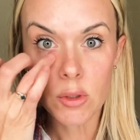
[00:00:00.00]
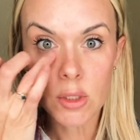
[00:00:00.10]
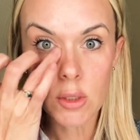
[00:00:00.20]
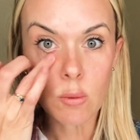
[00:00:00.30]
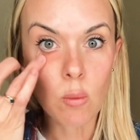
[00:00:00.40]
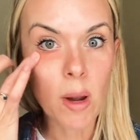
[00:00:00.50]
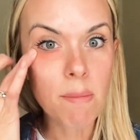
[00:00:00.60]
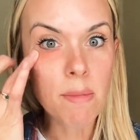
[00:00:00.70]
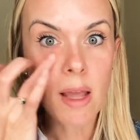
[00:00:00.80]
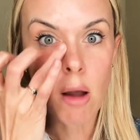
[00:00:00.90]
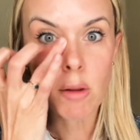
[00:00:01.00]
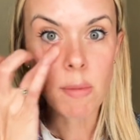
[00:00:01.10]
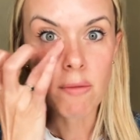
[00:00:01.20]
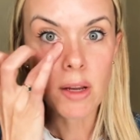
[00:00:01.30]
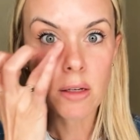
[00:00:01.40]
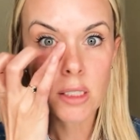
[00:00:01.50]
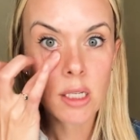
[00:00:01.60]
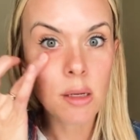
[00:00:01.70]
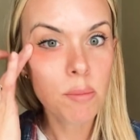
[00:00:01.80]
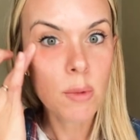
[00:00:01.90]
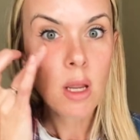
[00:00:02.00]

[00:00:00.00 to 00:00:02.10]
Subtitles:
swipe that with my fingertip